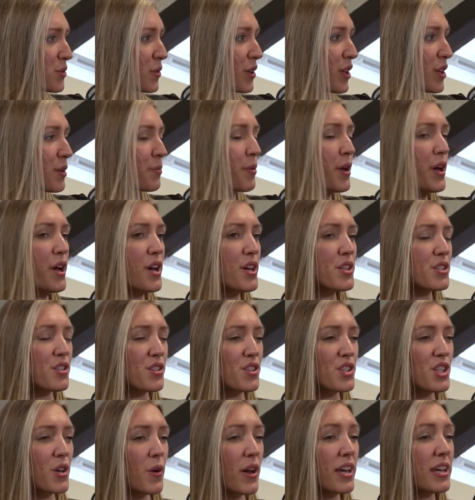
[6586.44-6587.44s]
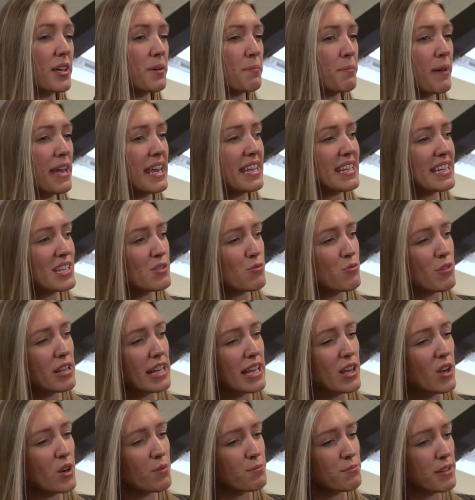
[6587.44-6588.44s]
to another person, so I can make this
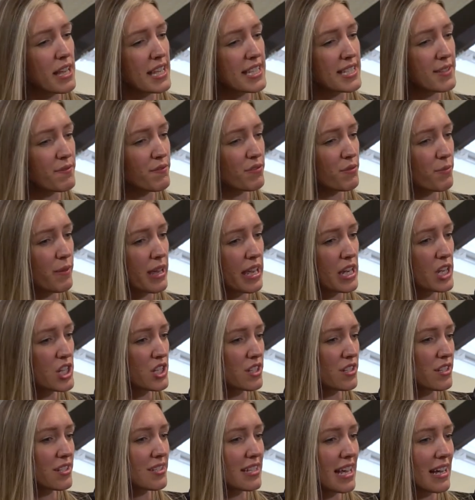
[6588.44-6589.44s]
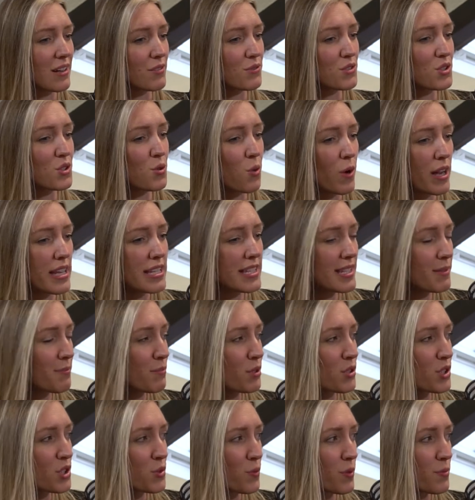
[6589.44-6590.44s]
really complex information sound quite
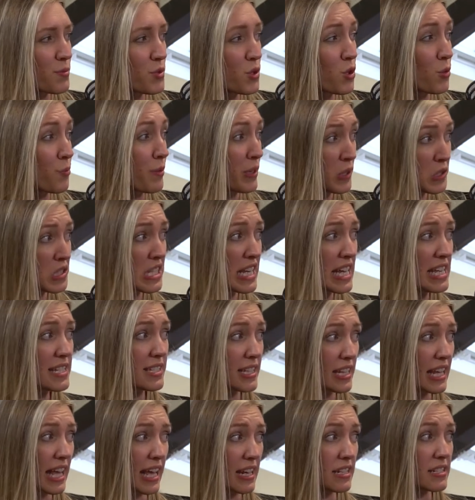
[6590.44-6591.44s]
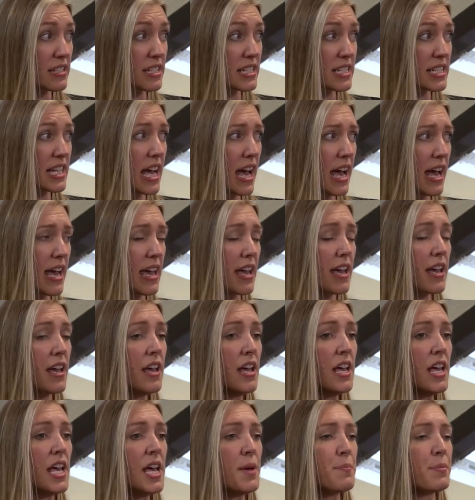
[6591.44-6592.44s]
simple to absorb because it is at the end of the day.
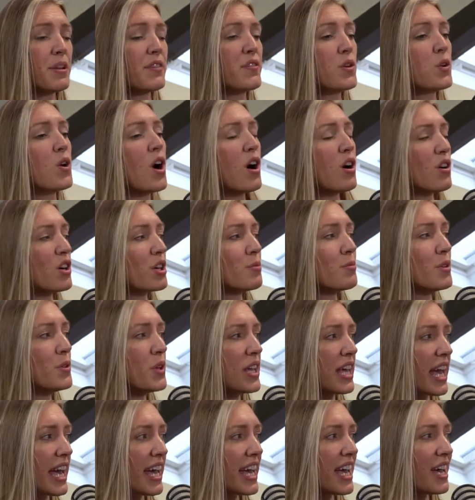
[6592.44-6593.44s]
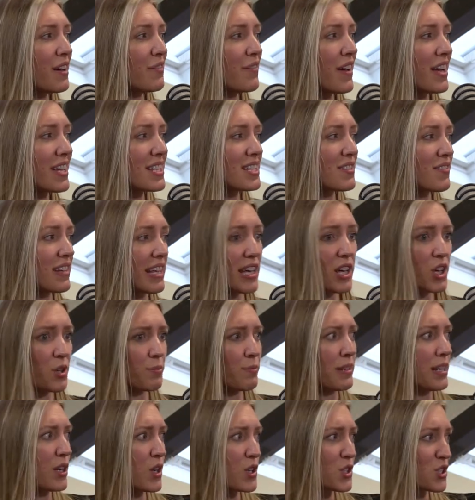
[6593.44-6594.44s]
But if you can't communicate effectively, it could
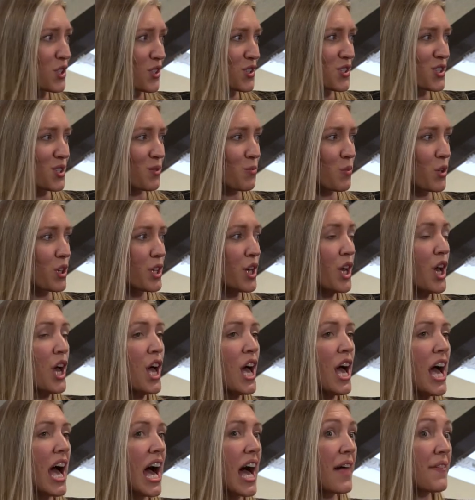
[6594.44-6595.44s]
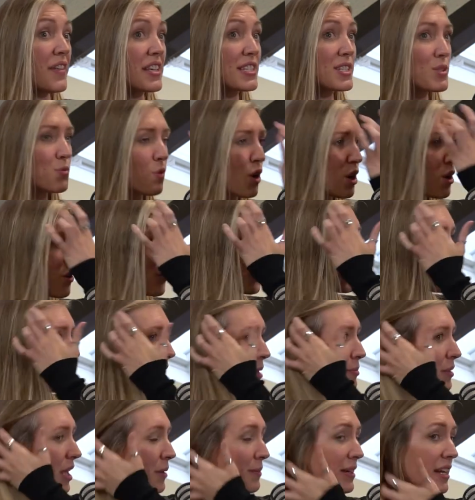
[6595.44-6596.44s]
be lost on someone. And this is what a lot of
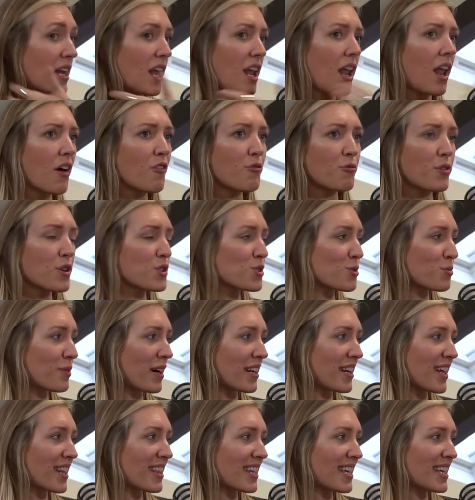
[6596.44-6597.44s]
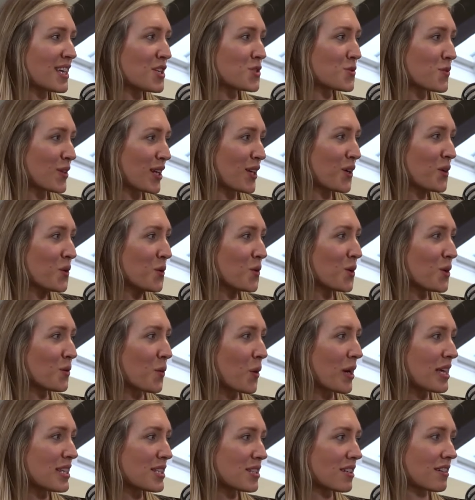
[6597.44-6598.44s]
people. I mean, I love Russell Brand. I think he's really cool at
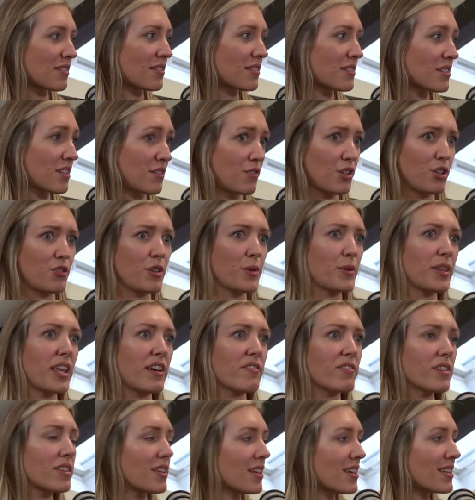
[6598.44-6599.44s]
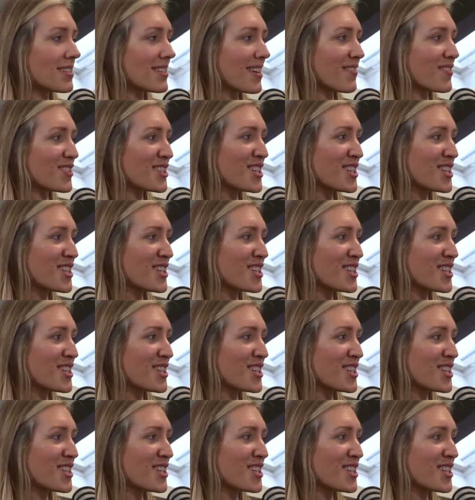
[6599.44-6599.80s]
what he's done. I don't agree with everything he's ever